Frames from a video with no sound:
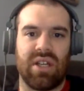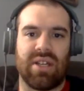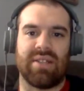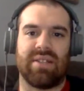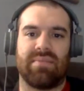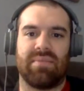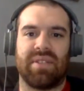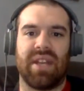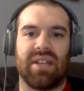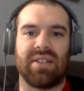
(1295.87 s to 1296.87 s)
has
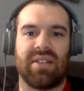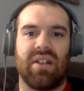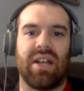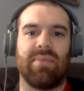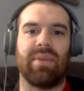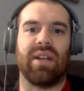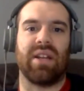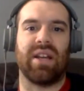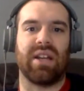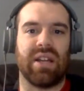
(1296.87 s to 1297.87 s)
staked his claim in
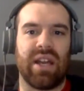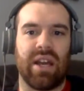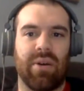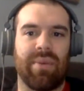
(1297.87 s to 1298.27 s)
Atlanta now,